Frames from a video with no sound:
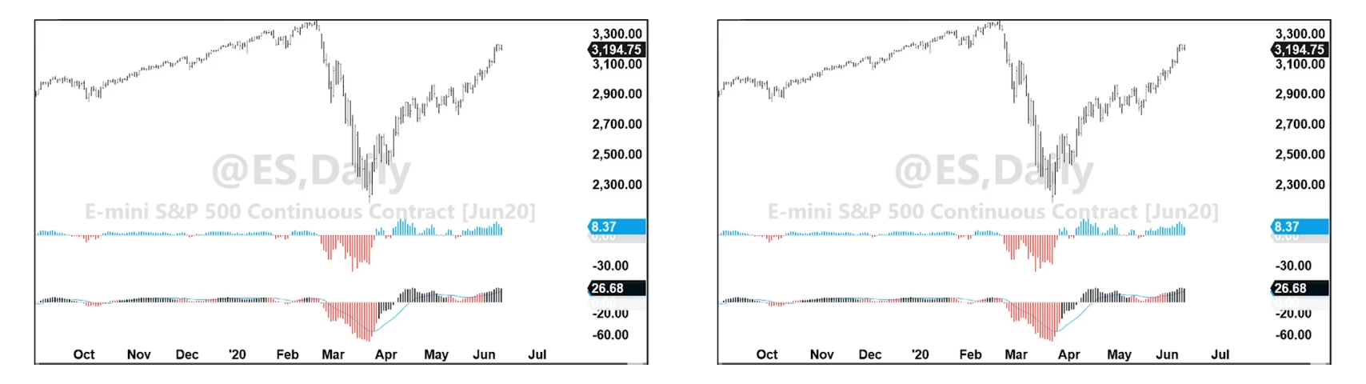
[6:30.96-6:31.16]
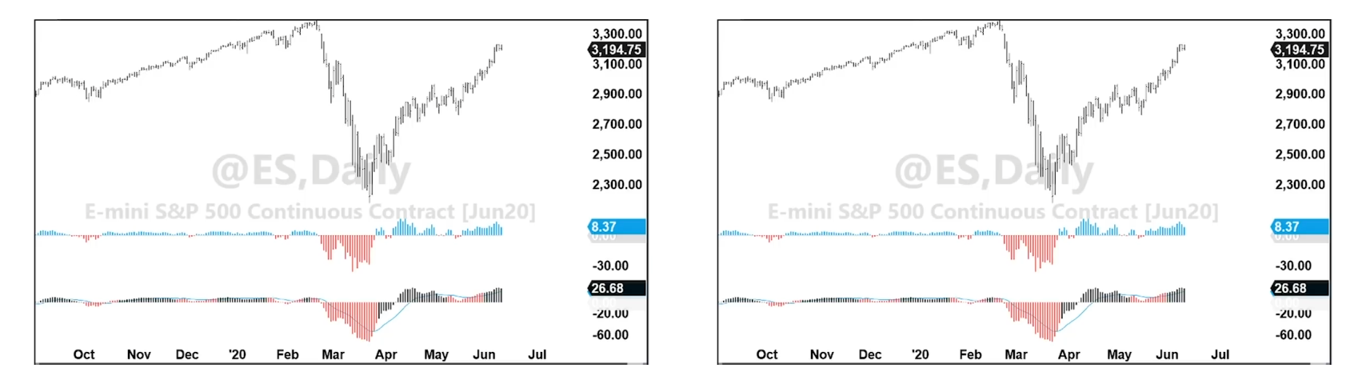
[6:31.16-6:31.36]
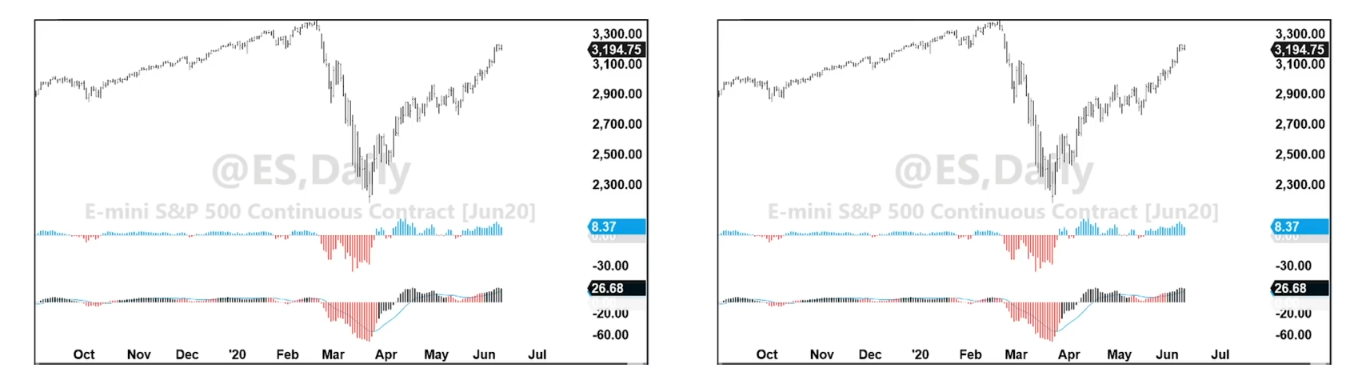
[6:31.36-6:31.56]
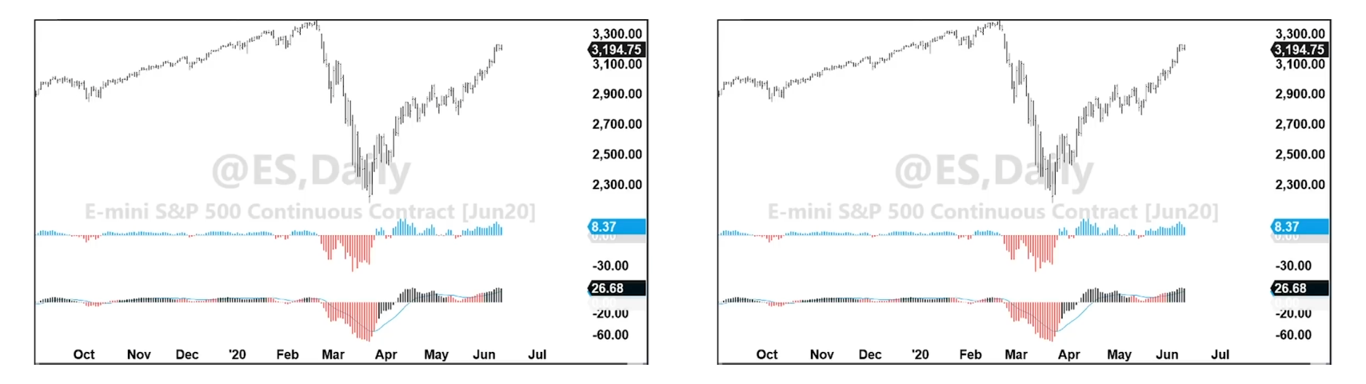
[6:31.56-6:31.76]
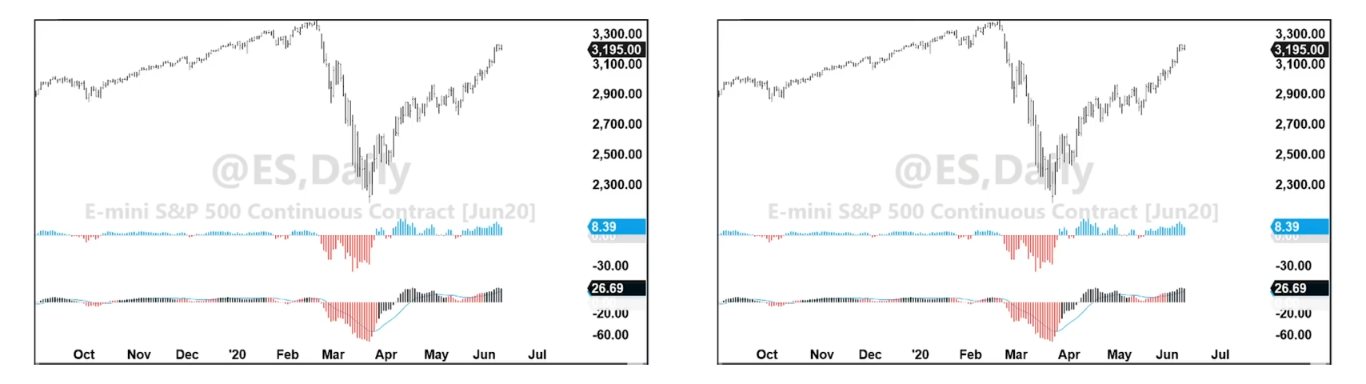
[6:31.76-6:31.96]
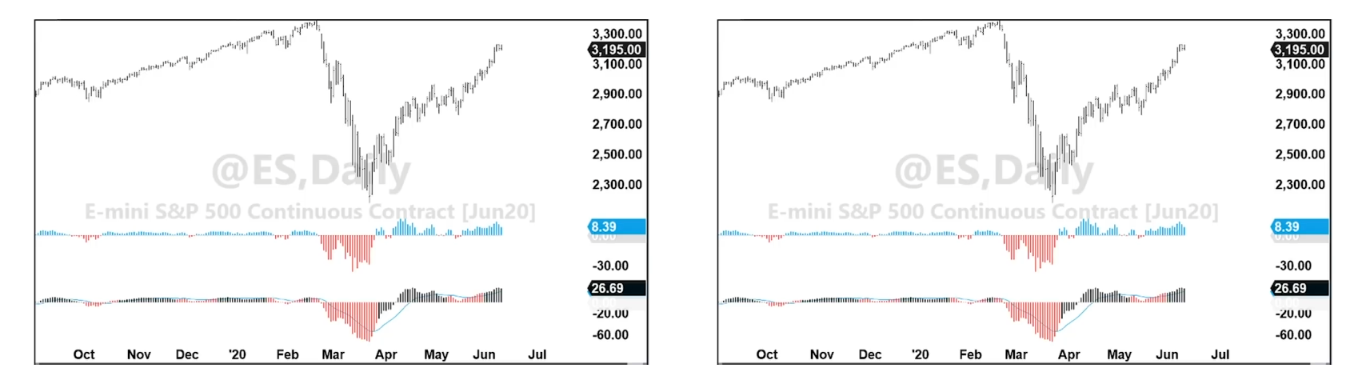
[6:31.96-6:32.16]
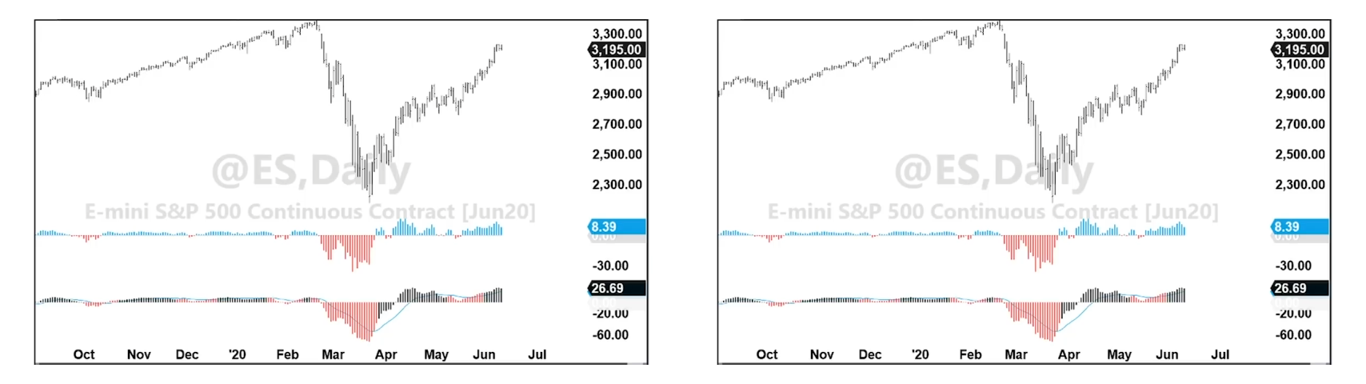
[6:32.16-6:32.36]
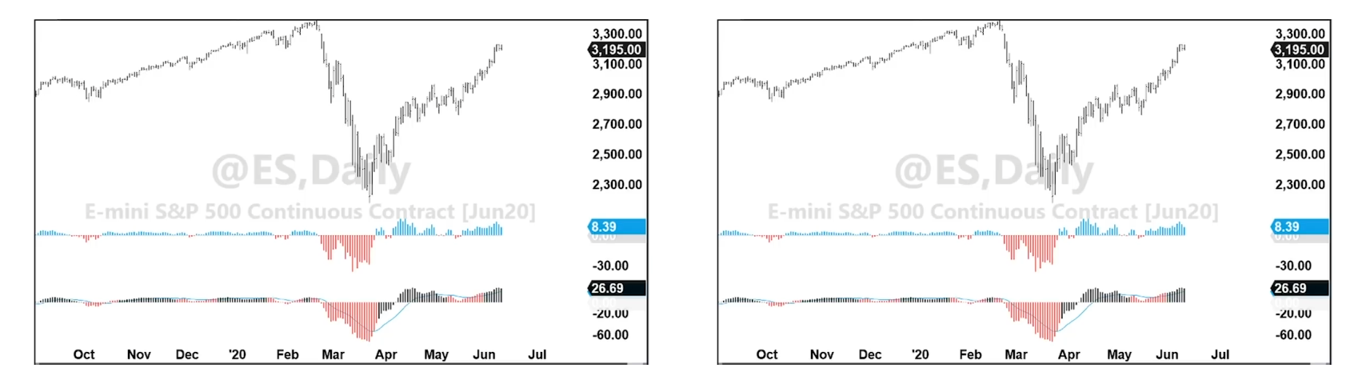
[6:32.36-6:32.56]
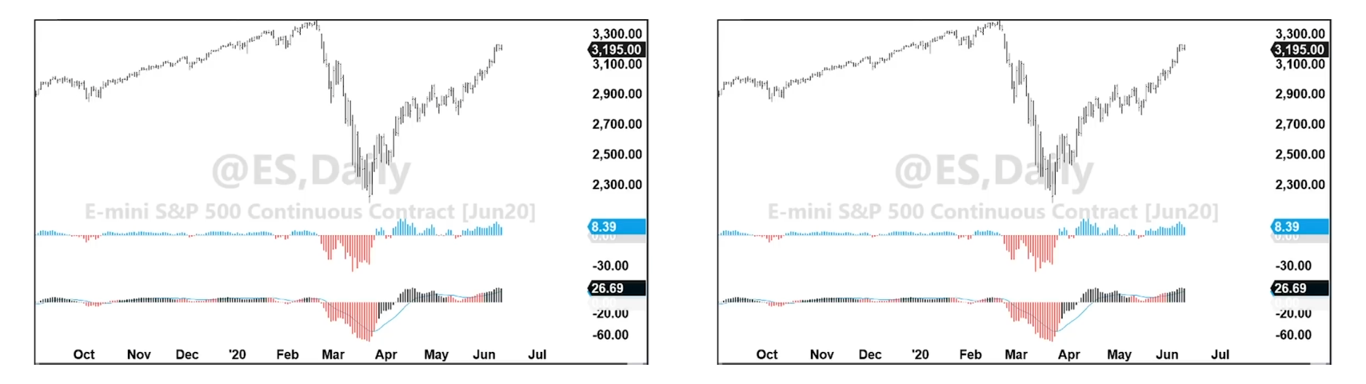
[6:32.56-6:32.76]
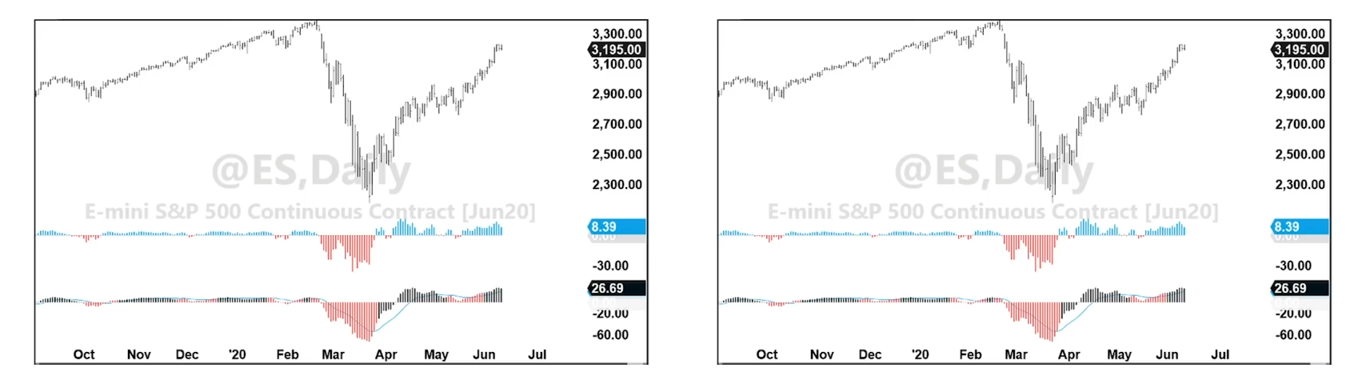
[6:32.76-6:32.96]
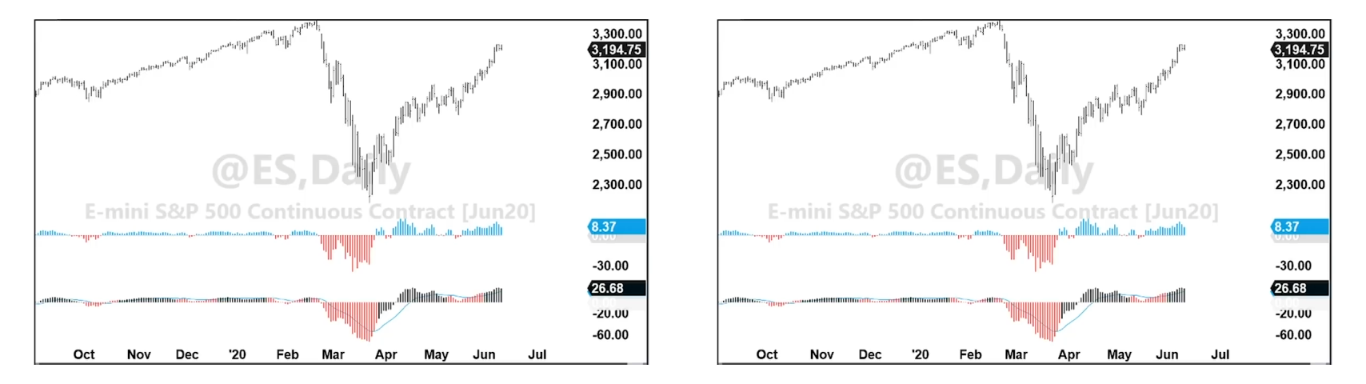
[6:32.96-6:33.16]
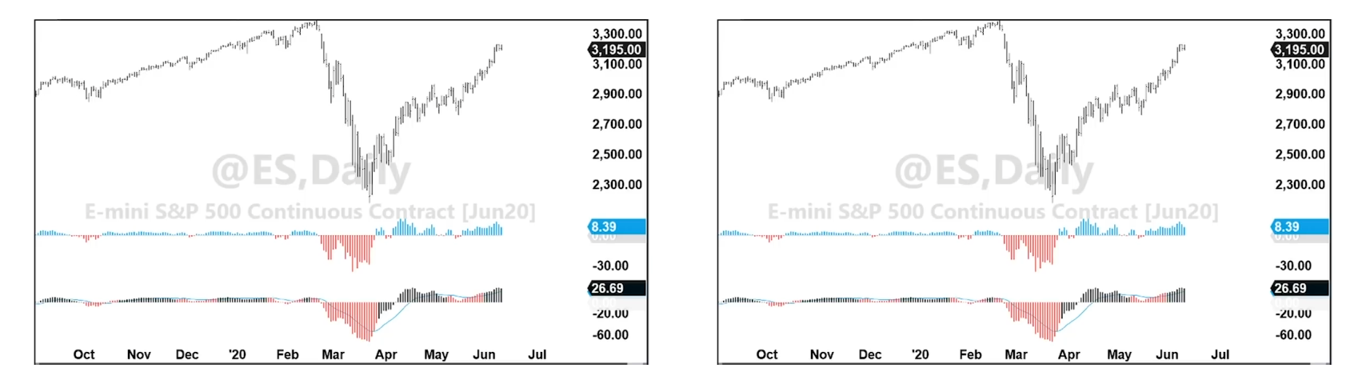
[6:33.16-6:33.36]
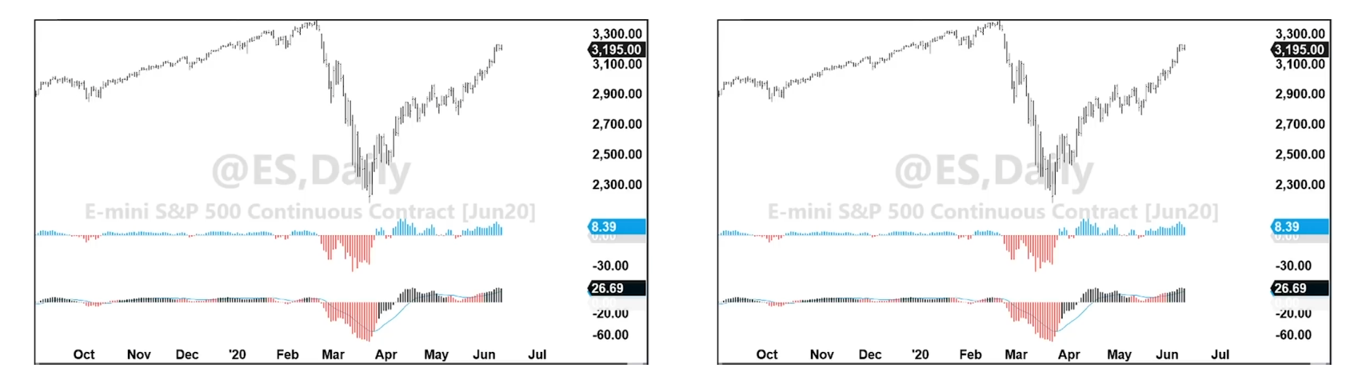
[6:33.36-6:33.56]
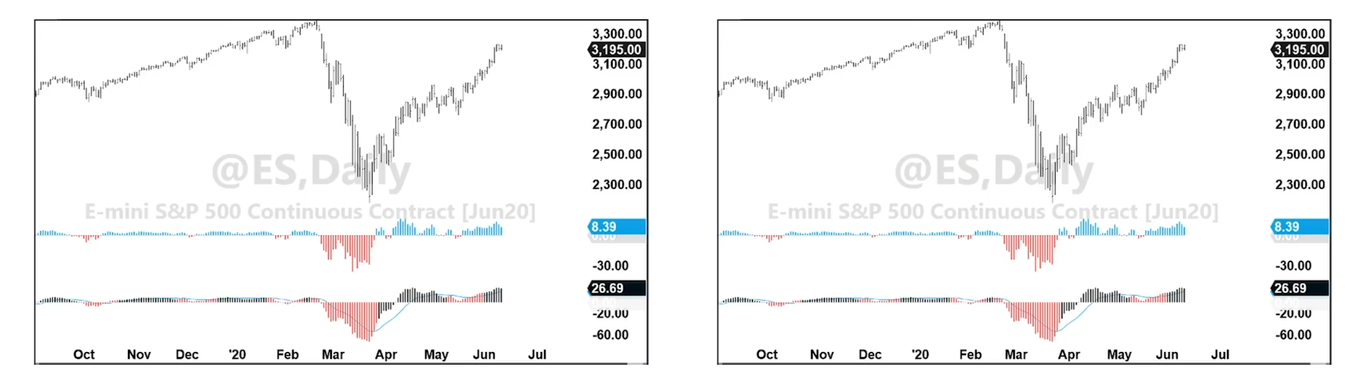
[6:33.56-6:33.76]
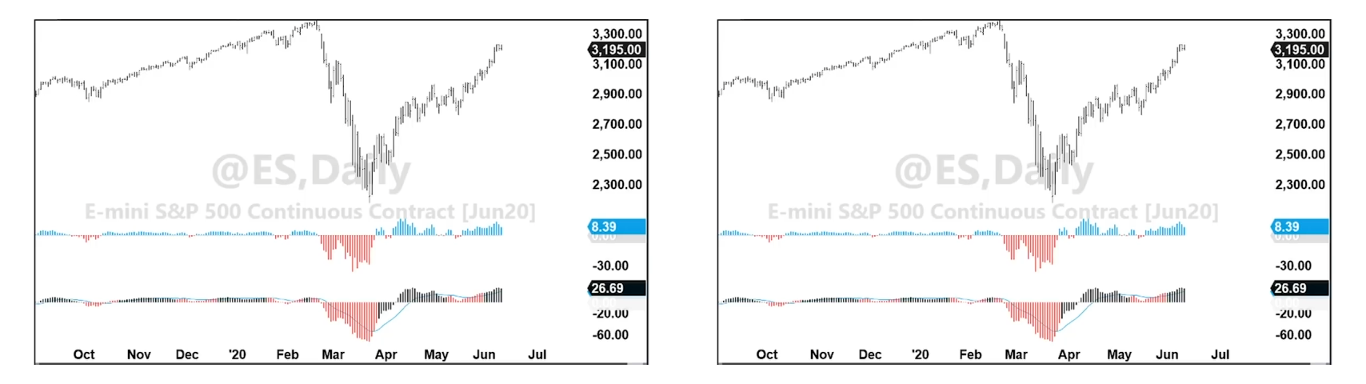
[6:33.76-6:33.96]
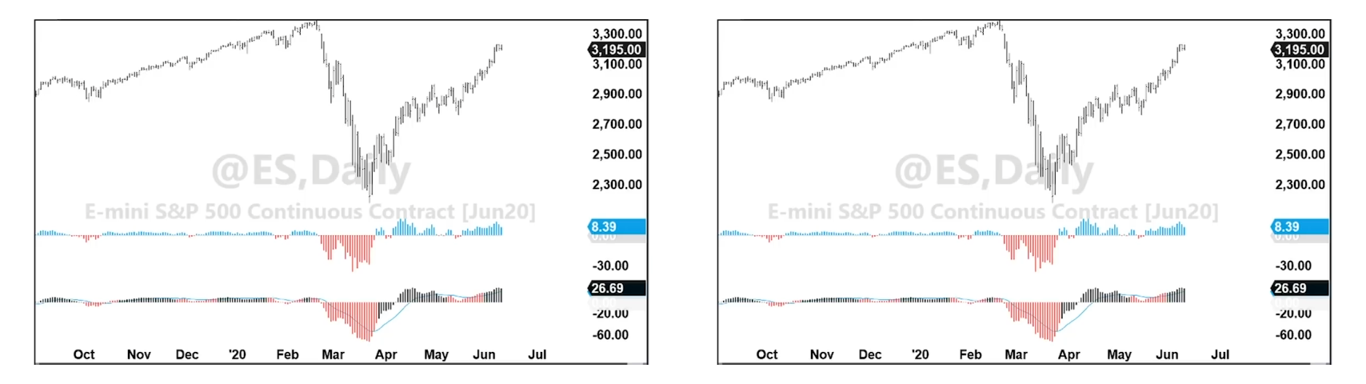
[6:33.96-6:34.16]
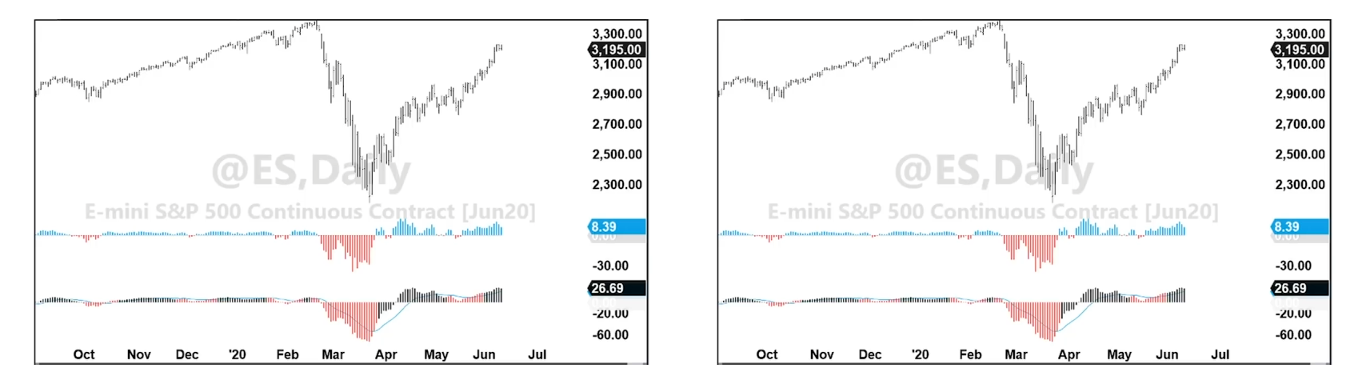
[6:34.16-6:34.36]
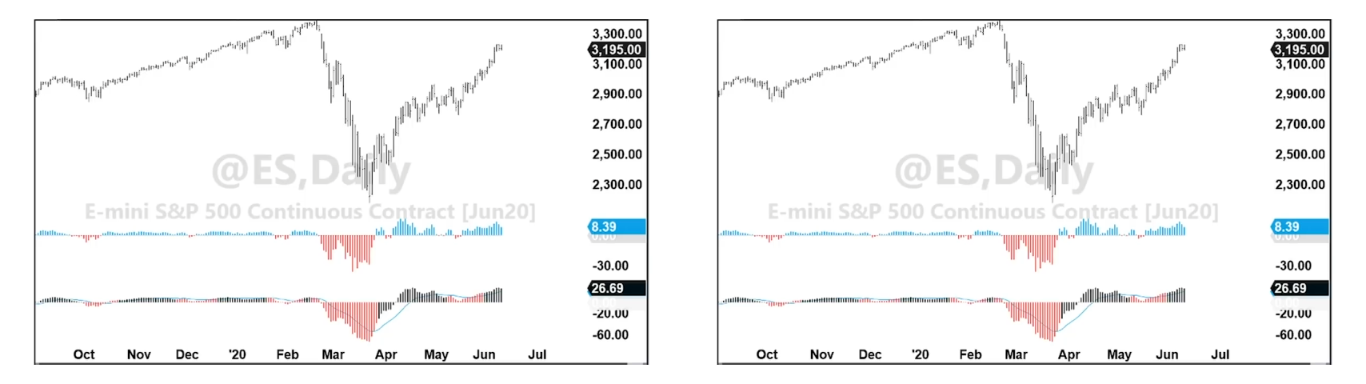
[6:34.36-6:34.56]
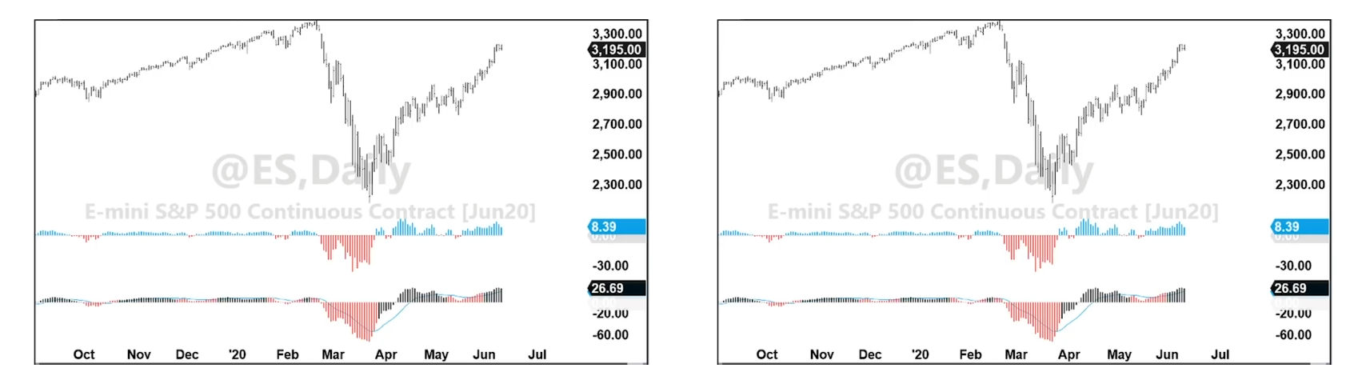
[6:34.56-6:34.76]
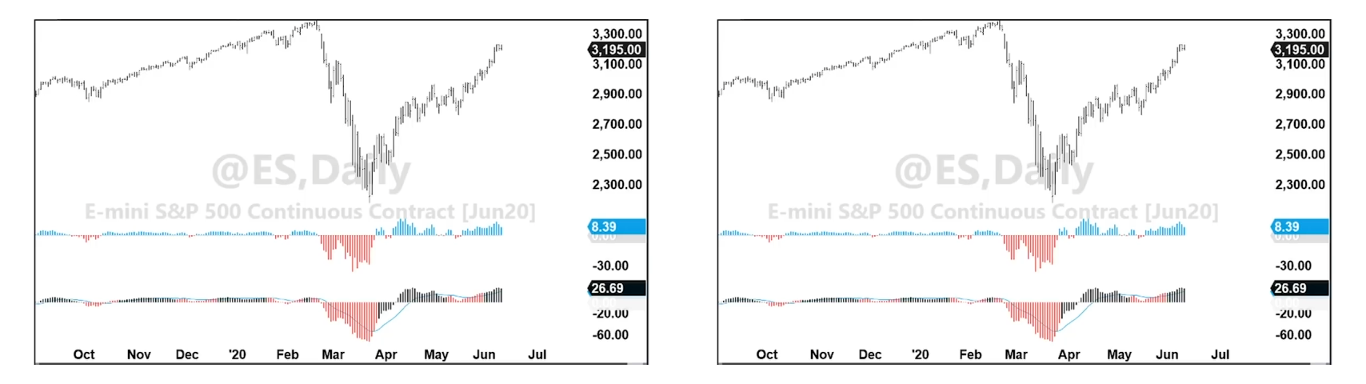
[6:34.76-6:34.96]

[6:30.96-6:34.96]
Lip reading: Nobody's mouth can be seen.